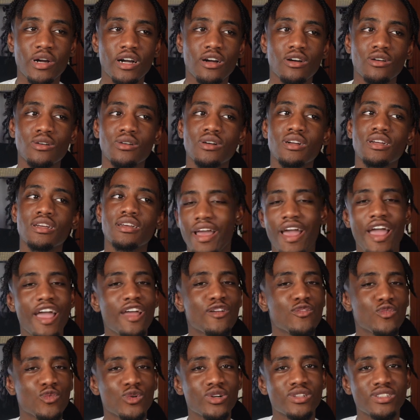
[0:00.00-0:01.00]
out,
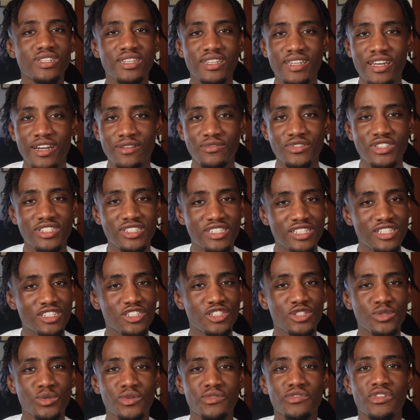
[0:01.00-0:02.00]
everyone did have this
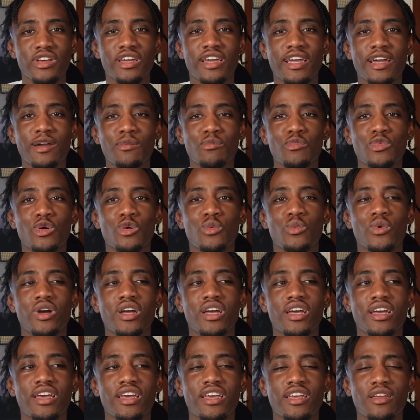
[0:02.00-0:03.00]
issue with the camera
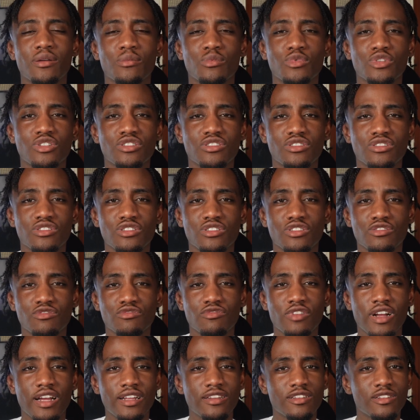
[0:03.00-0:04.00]
where it would just
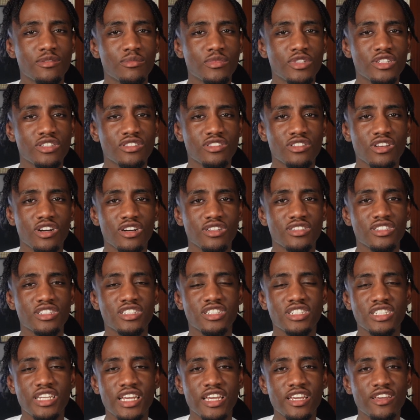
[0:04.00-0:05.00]
randomly start to
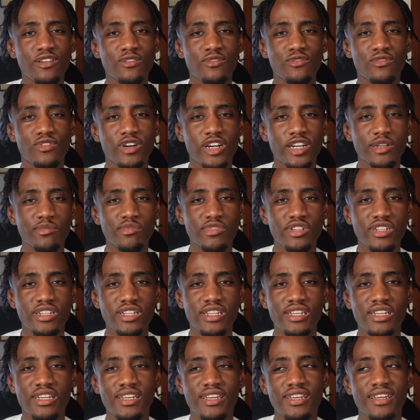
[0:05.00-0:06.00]
shake and
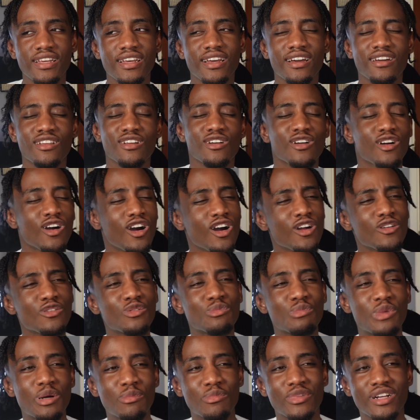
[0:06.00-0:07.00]
vibrate. And I can't
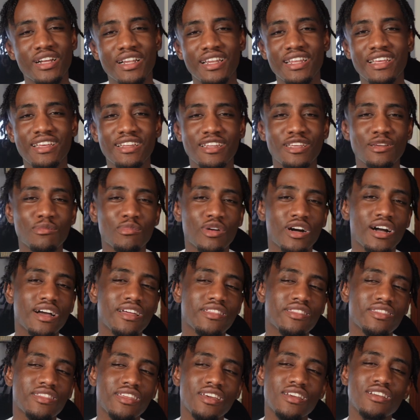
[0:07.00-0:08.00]
remember clearly, but I
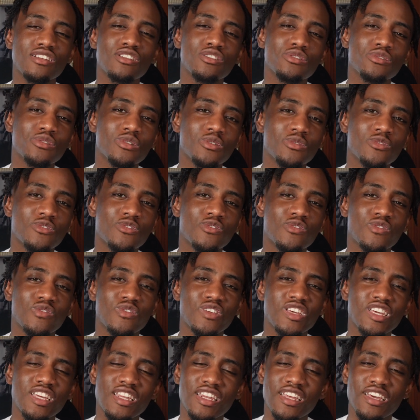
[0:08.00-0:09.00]
think you could
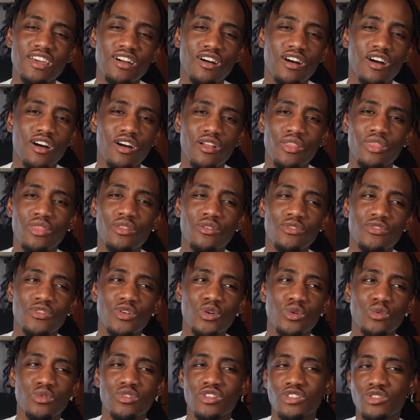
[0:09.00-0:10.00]
feel it on the
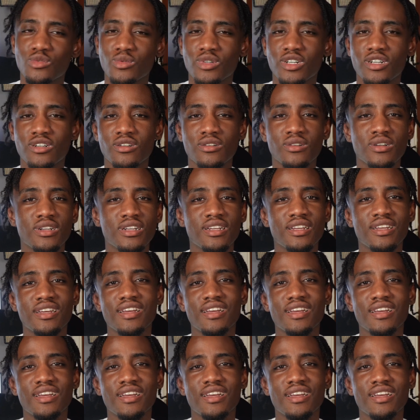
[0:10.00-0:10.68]
phone as well.